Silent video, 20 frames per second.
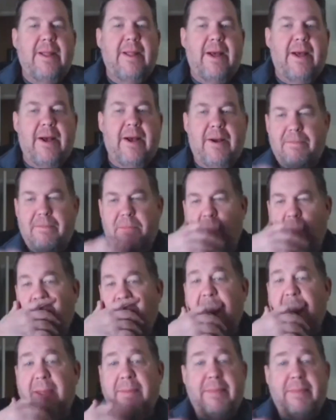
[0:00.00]
all
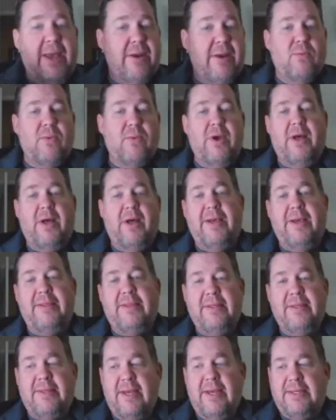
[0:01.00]
right, man. Well, I
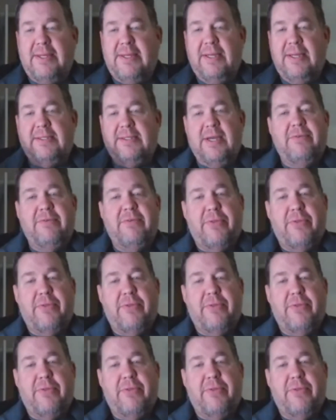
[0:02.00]
think that takes care of the